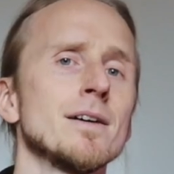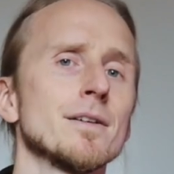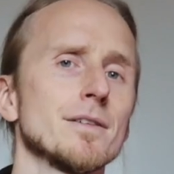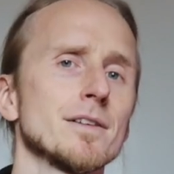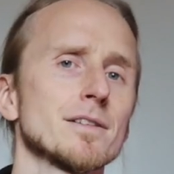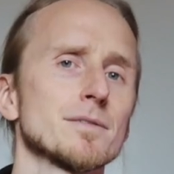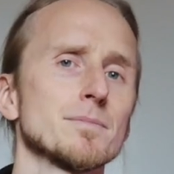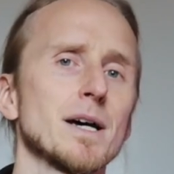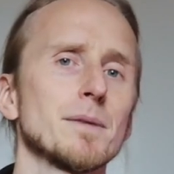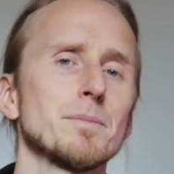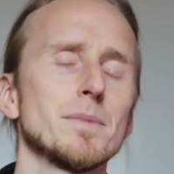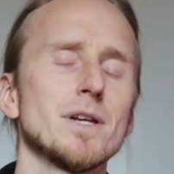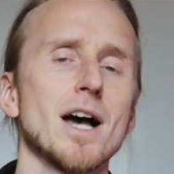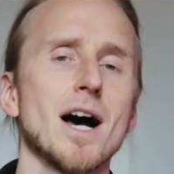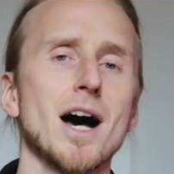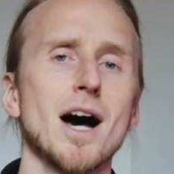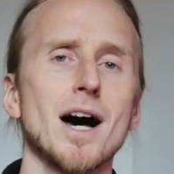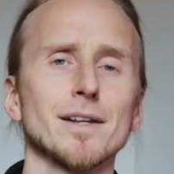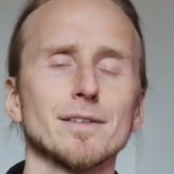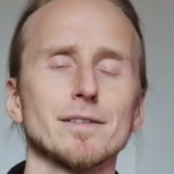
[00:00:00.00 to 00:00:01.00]
This might be
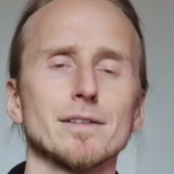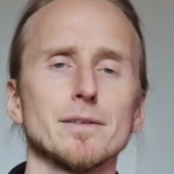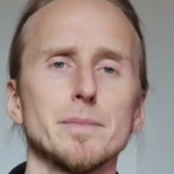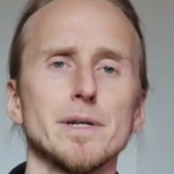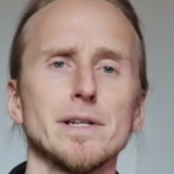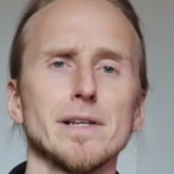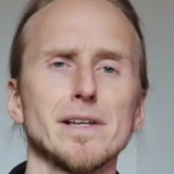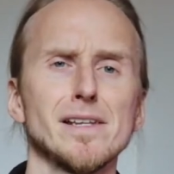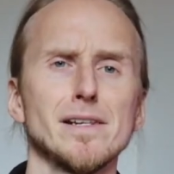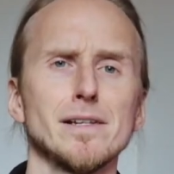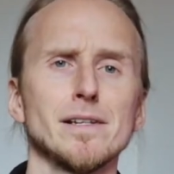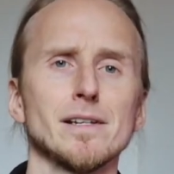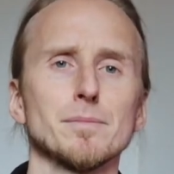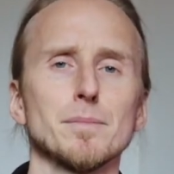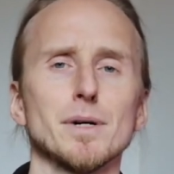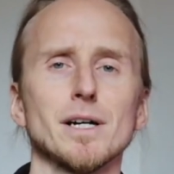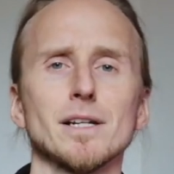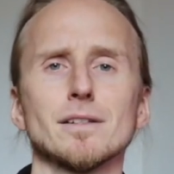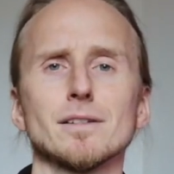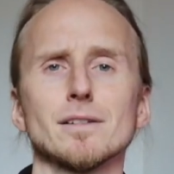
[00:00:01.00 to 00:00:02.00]
hard in the
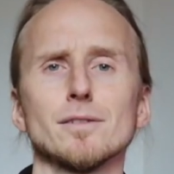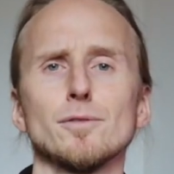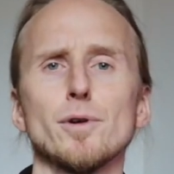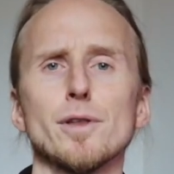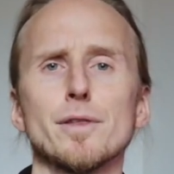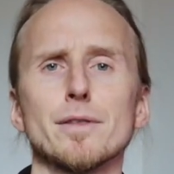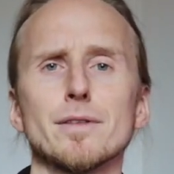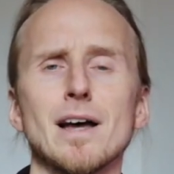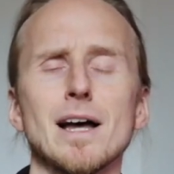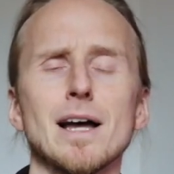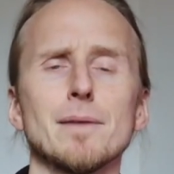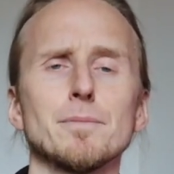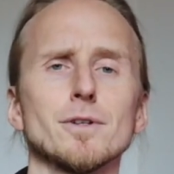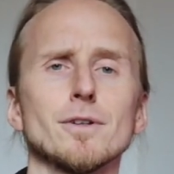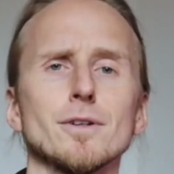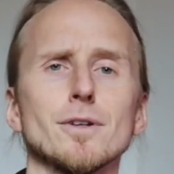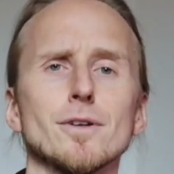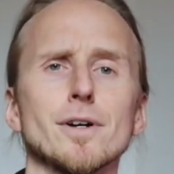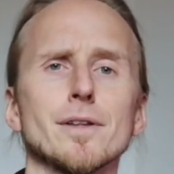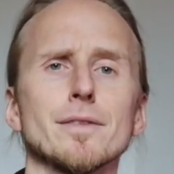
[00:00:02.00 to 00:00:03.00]
beginning, but with time
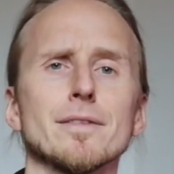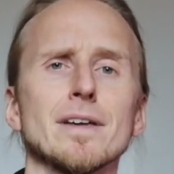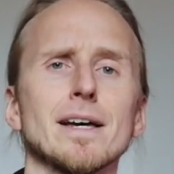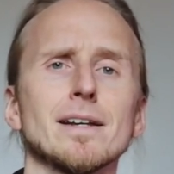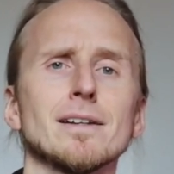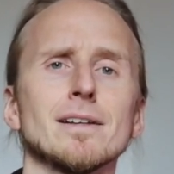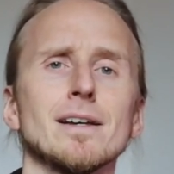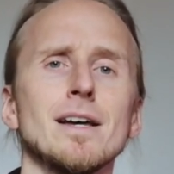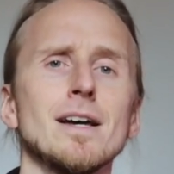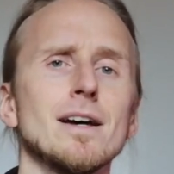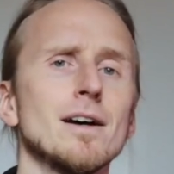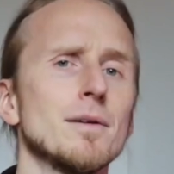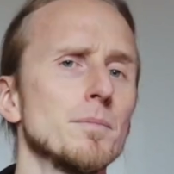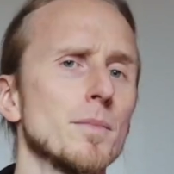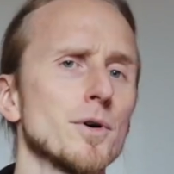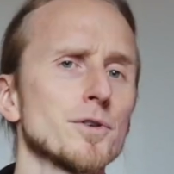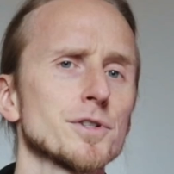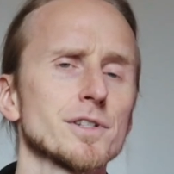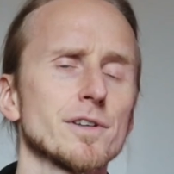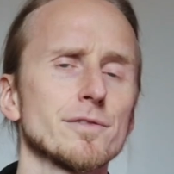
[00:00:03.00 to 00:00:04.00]
you'll learn that
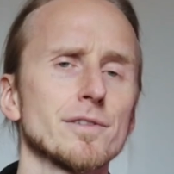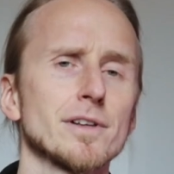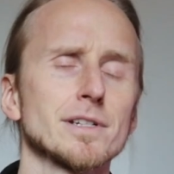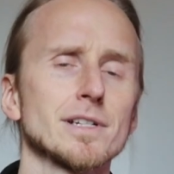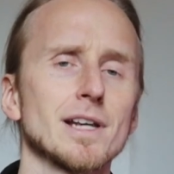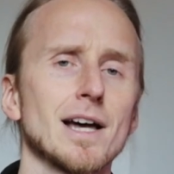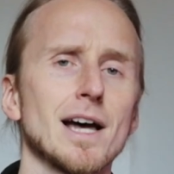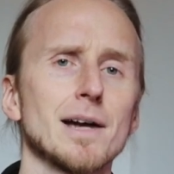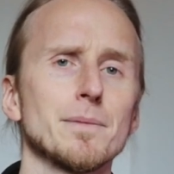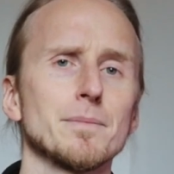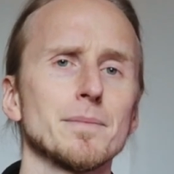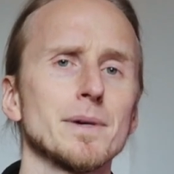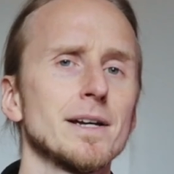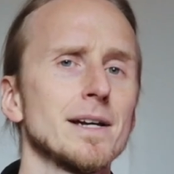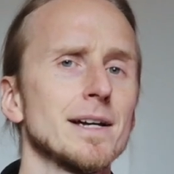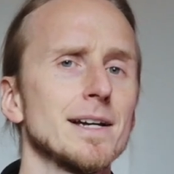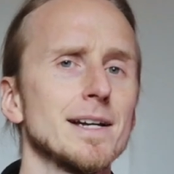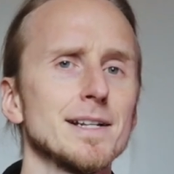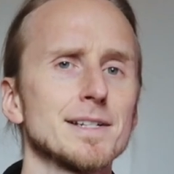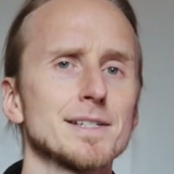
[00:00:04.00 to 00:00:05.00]
most of the time
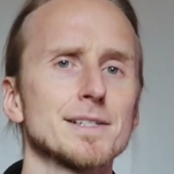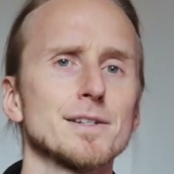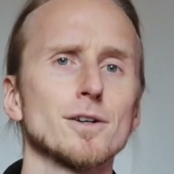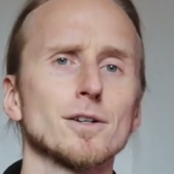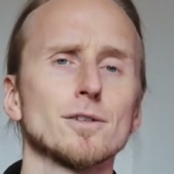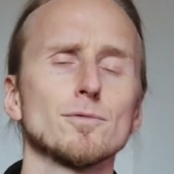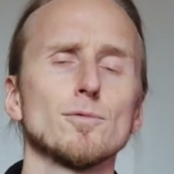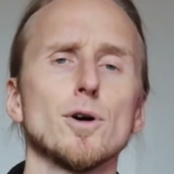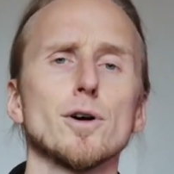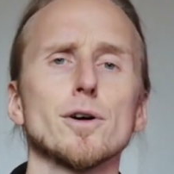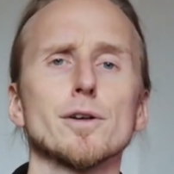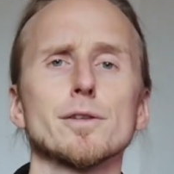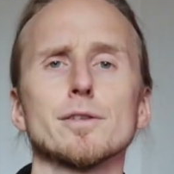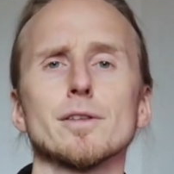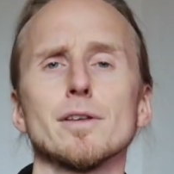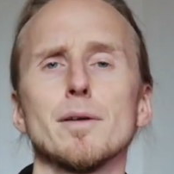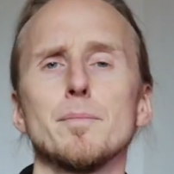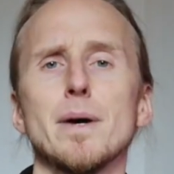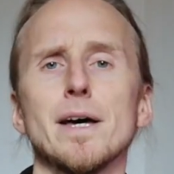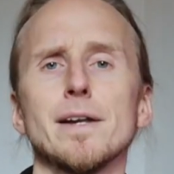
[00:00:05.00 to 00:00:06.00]
it's not
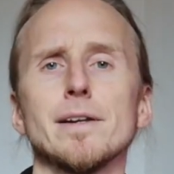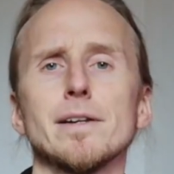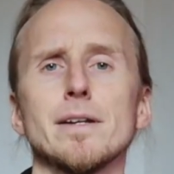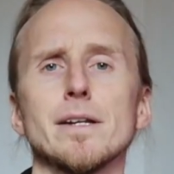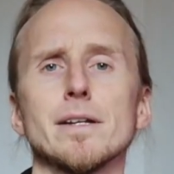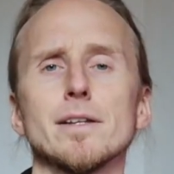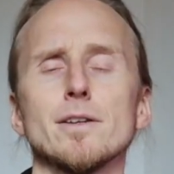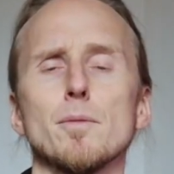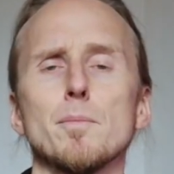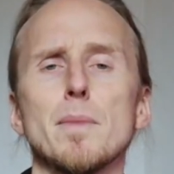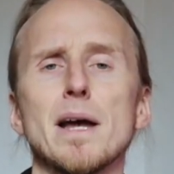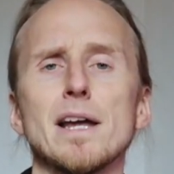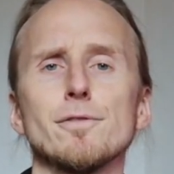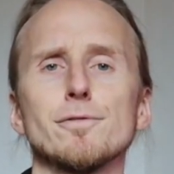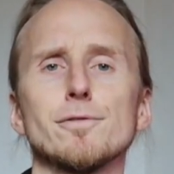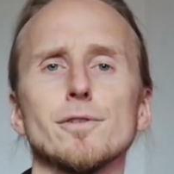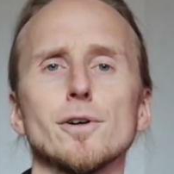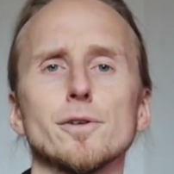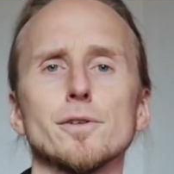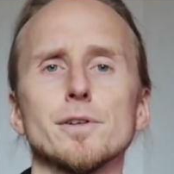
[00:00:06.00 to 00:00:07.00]
worth abandoning your main
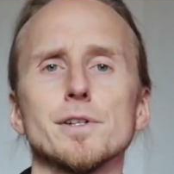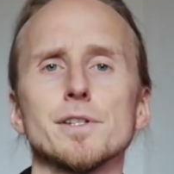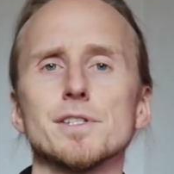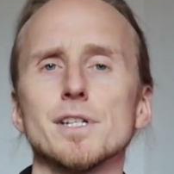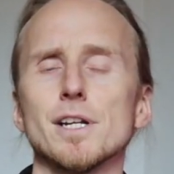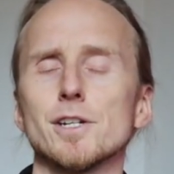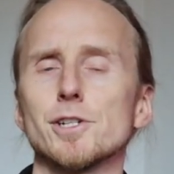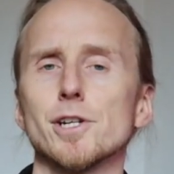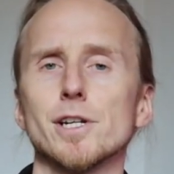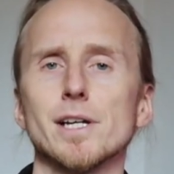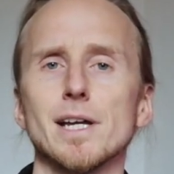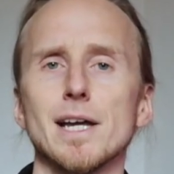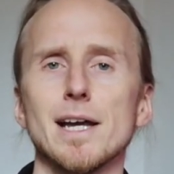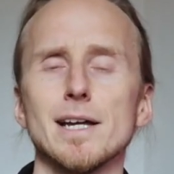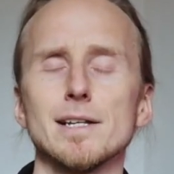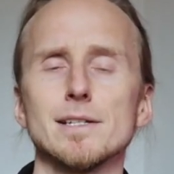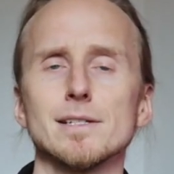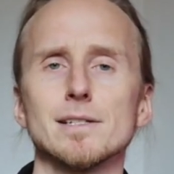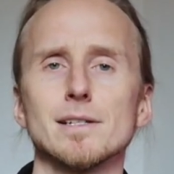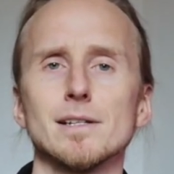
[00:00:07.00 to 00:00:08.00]
photo in such a
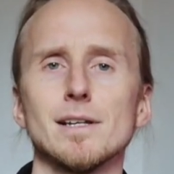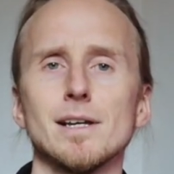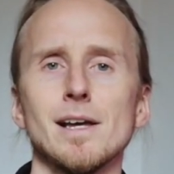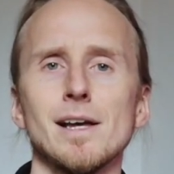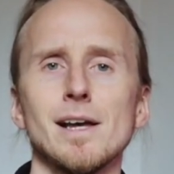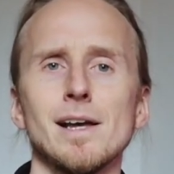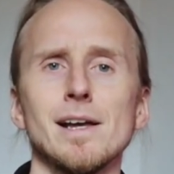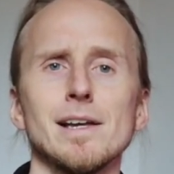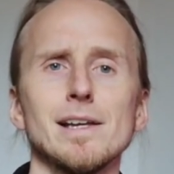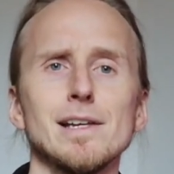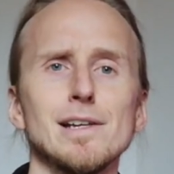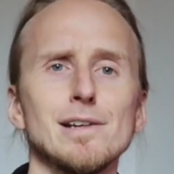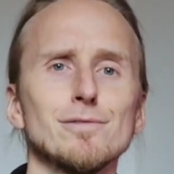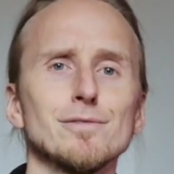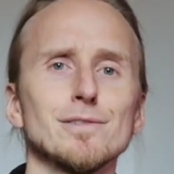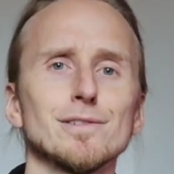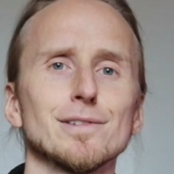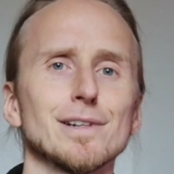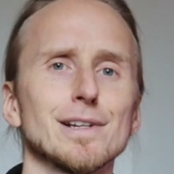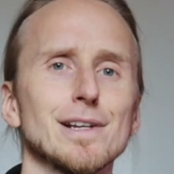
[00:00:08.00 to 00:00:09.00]
case,
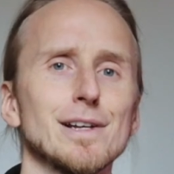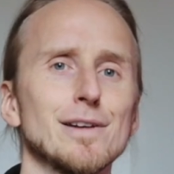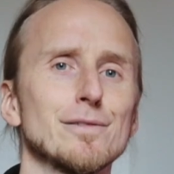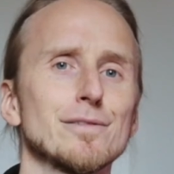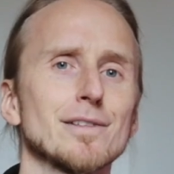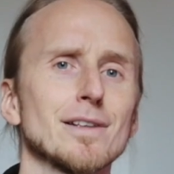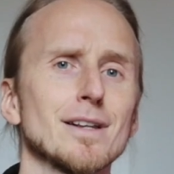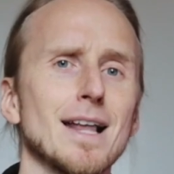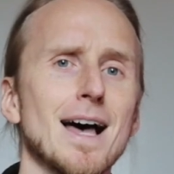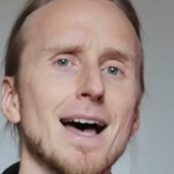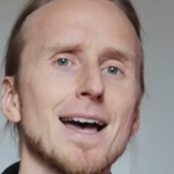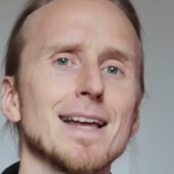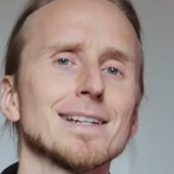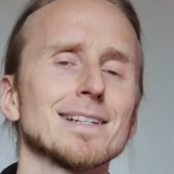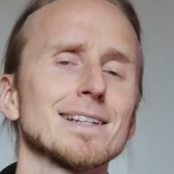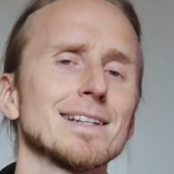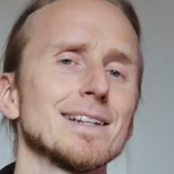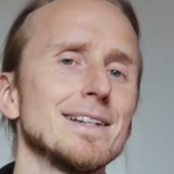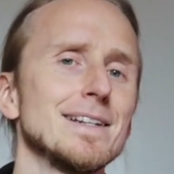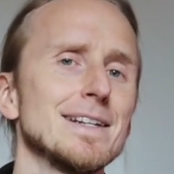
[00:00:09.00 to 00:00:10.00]
even if the
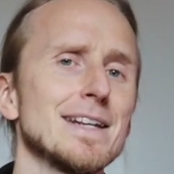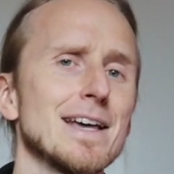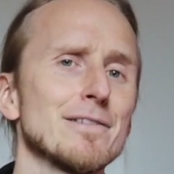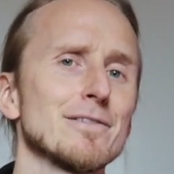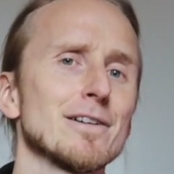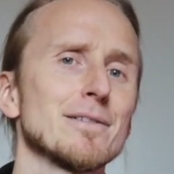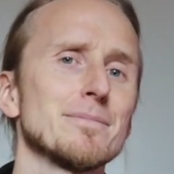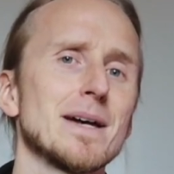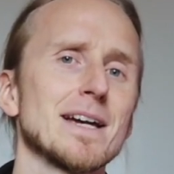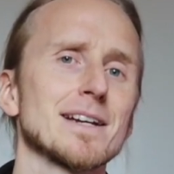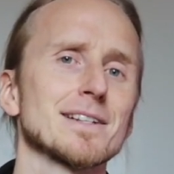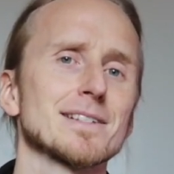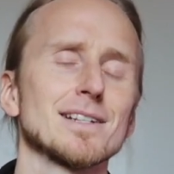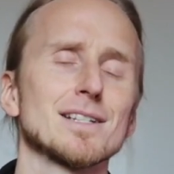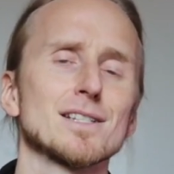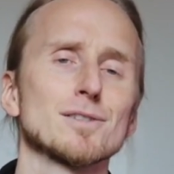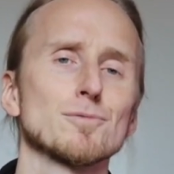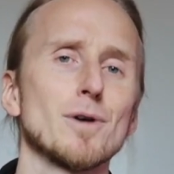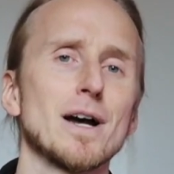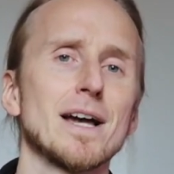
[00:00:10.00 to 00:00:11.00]
light never makes
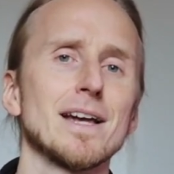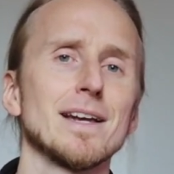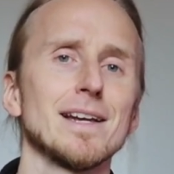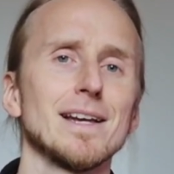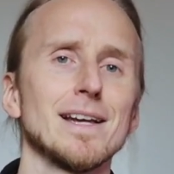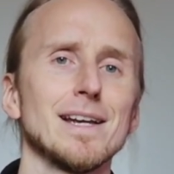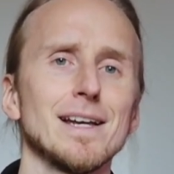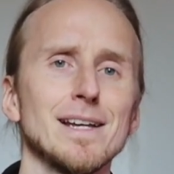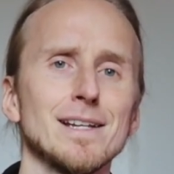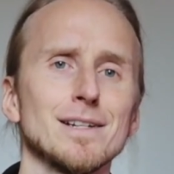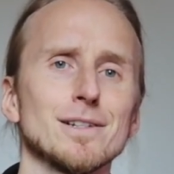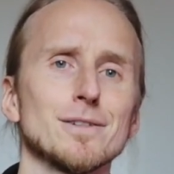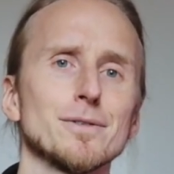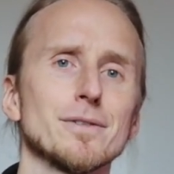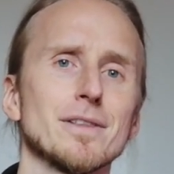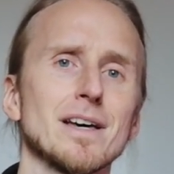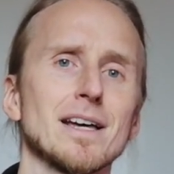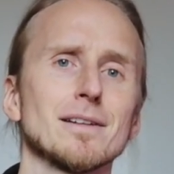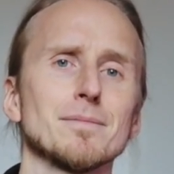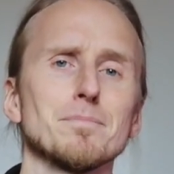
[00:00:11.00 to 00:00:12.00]
its way
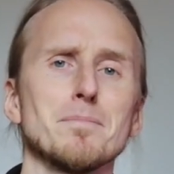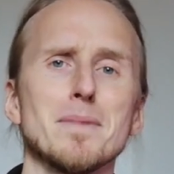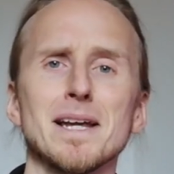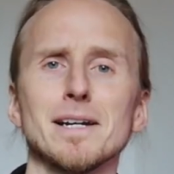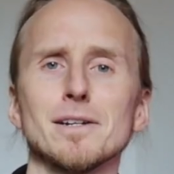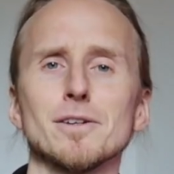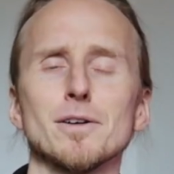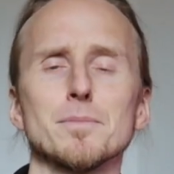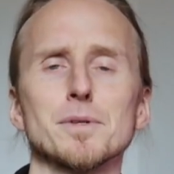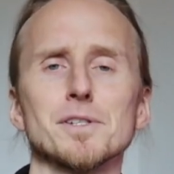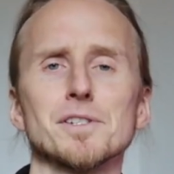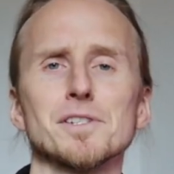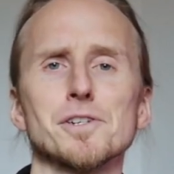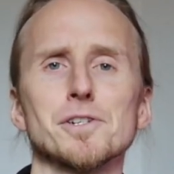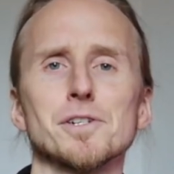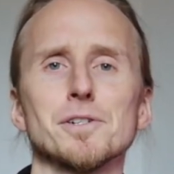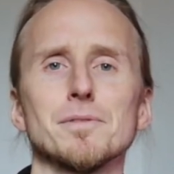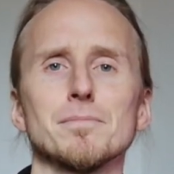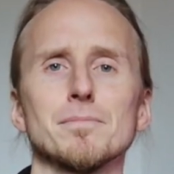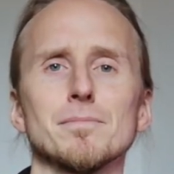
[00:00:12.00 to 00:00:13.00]
into that main composition.